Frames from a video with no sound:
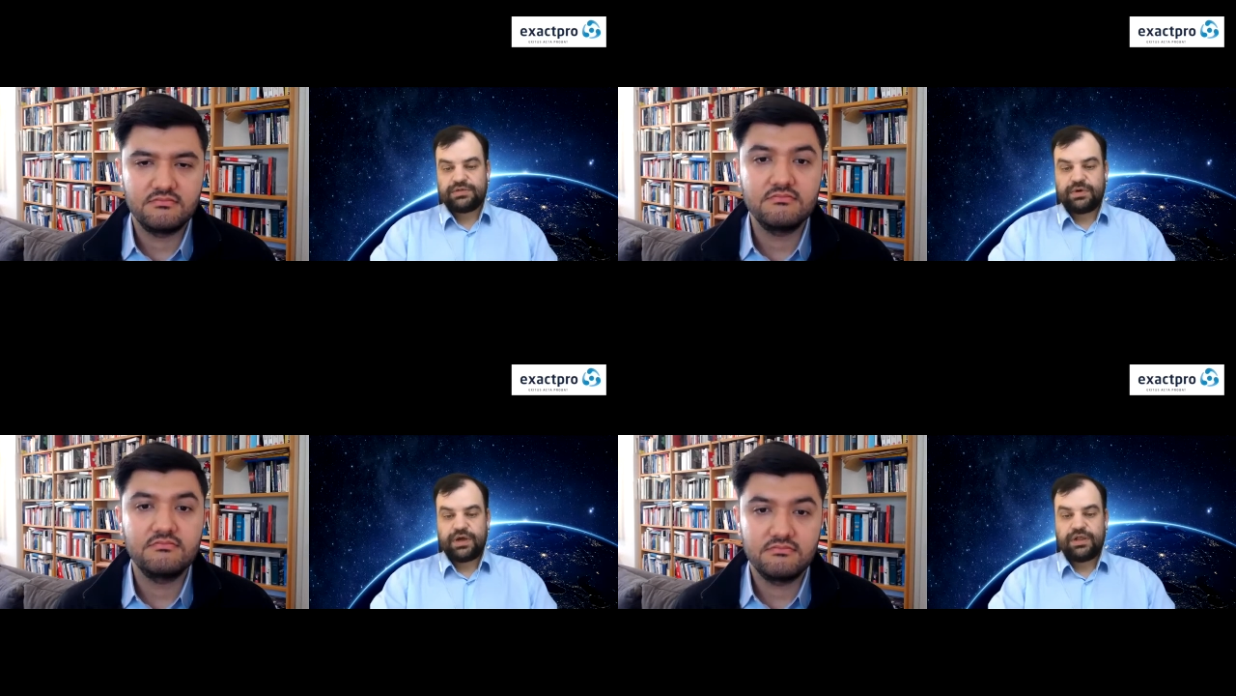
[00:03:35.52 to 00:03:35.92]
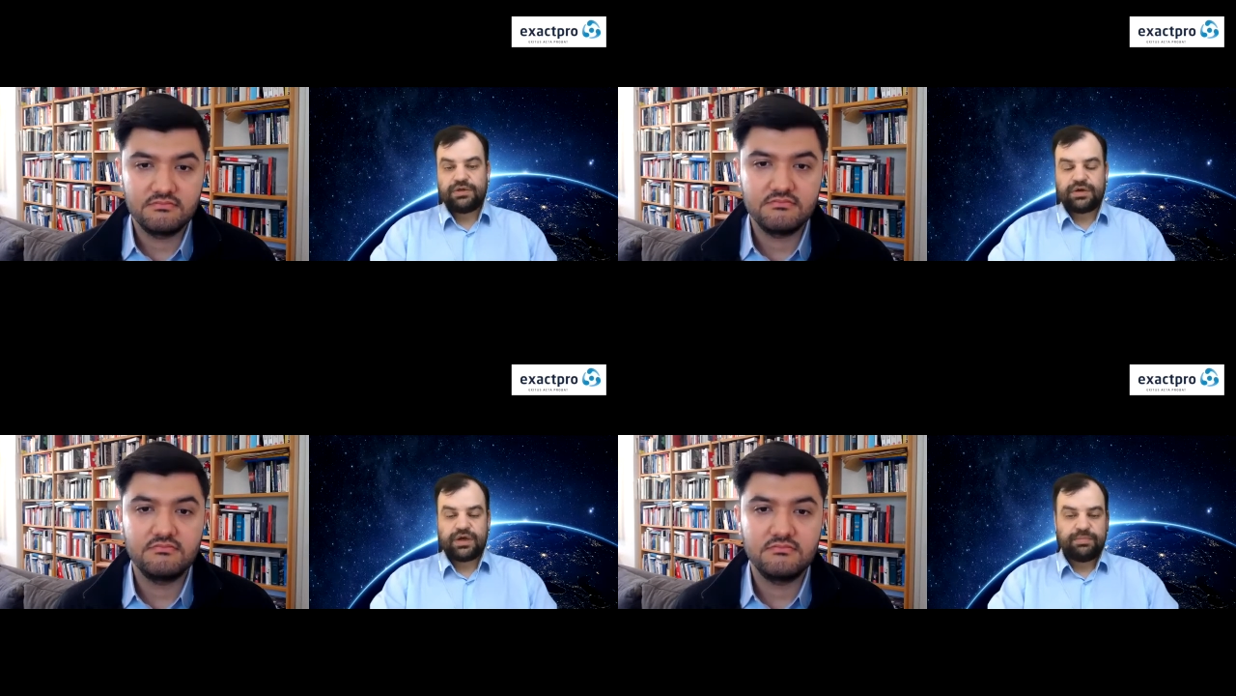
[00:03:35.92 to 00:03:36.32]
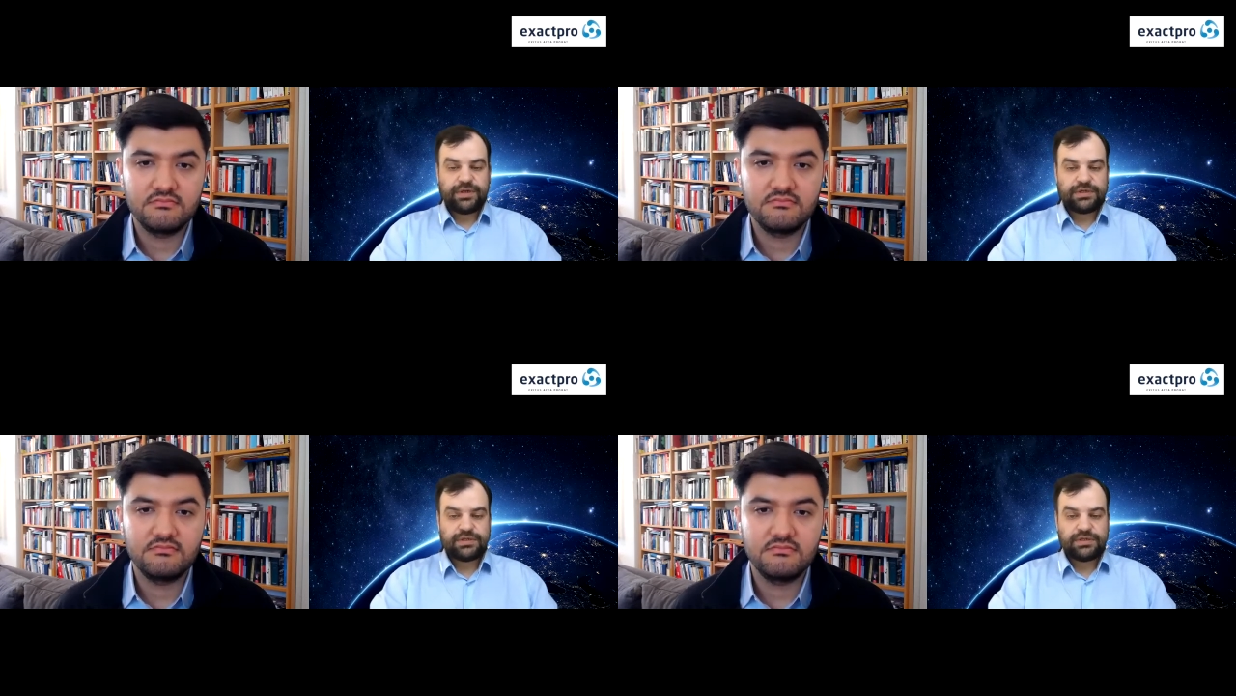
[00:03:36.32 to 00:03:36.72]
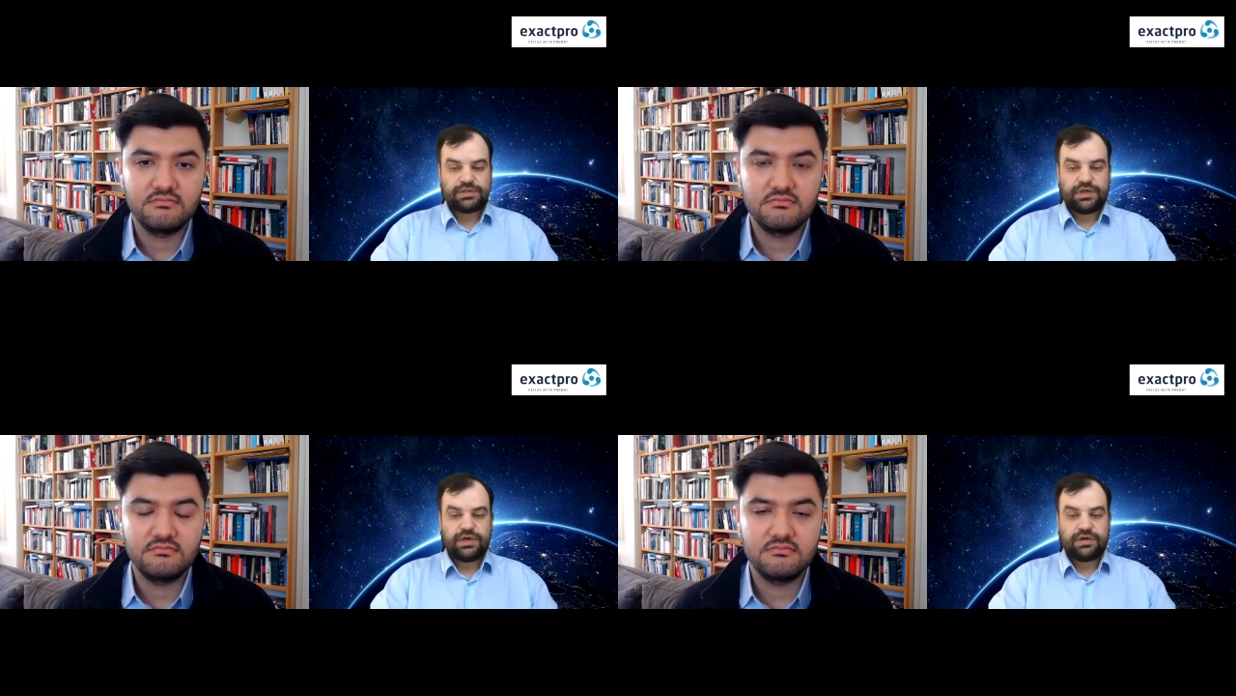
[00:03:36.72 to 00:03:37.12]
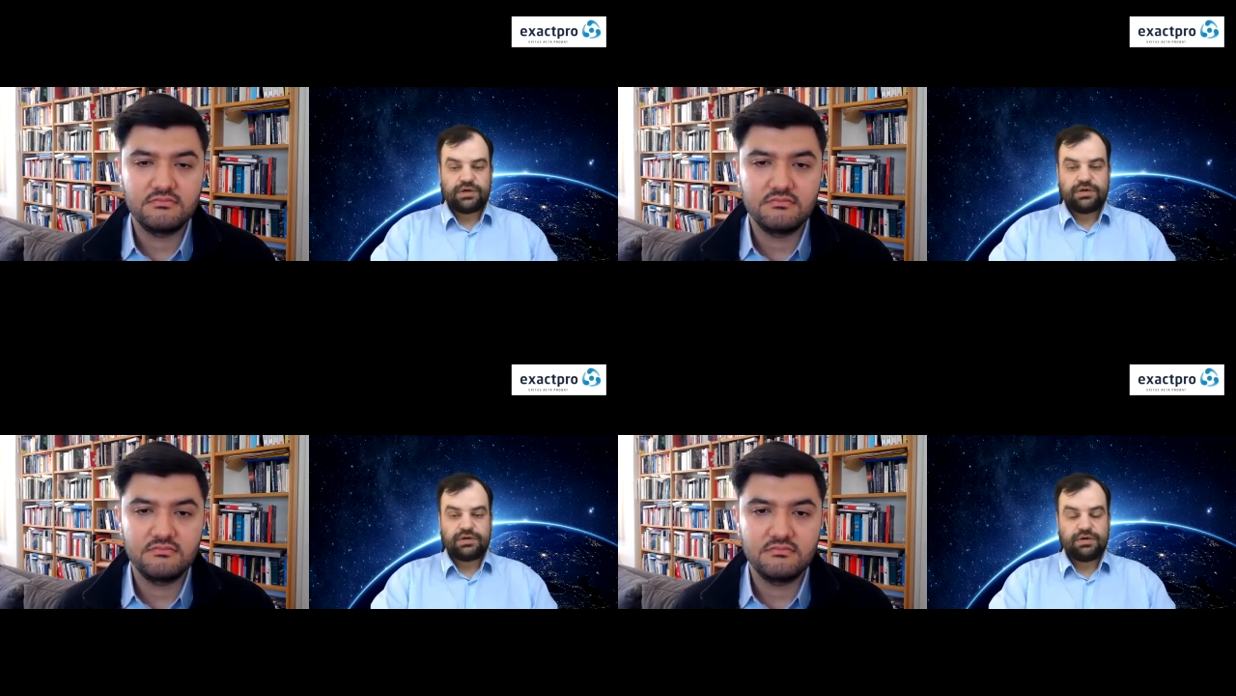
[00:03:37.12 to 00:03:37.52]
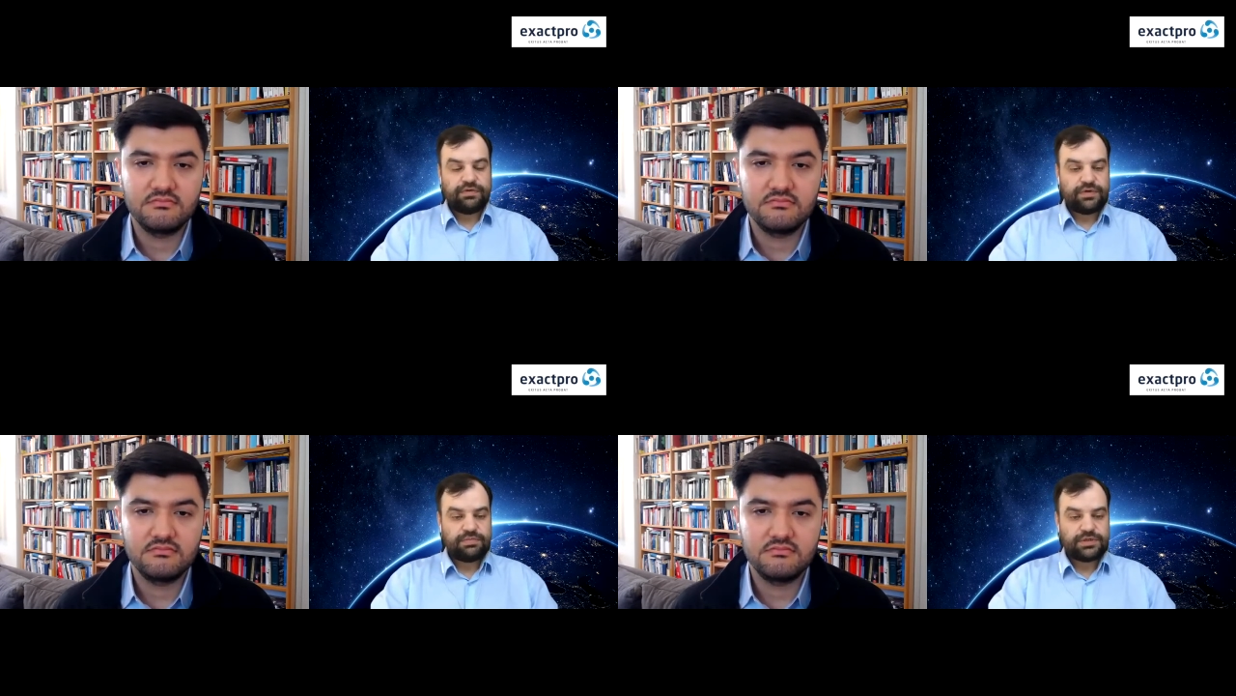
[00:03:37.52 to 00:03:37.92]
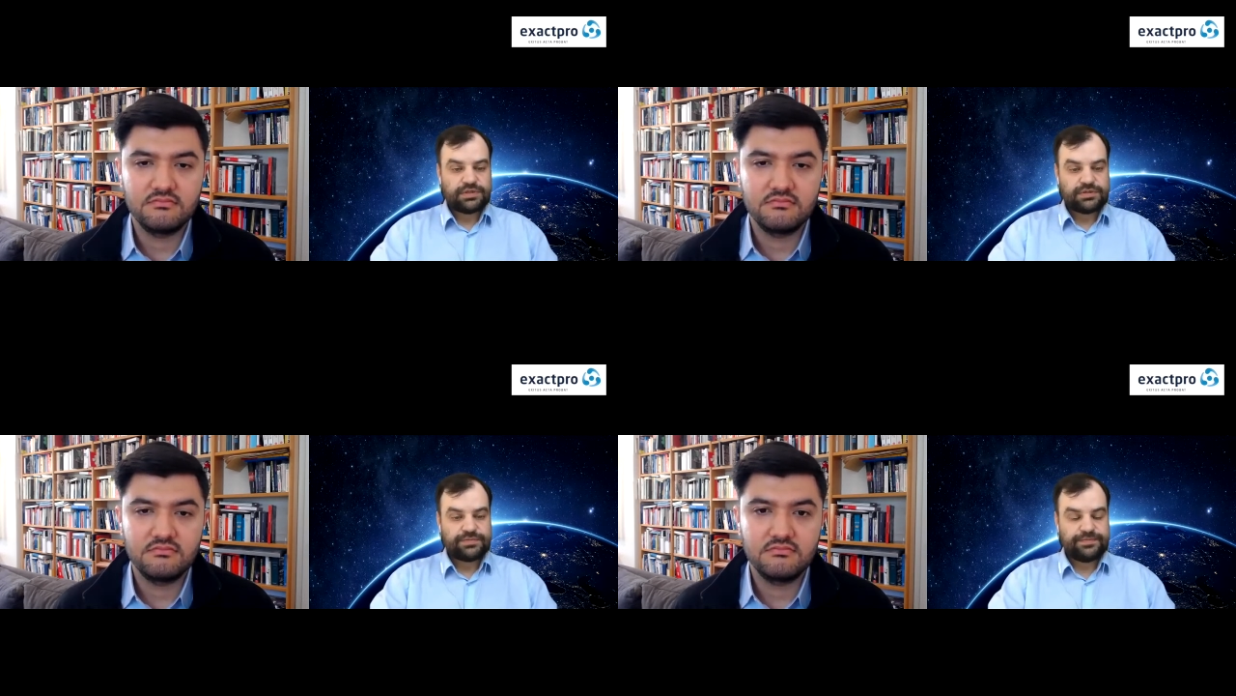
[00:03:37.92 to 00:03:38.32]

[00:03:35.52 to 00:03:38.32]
Speaker 1: while your competitors uh, grow their business.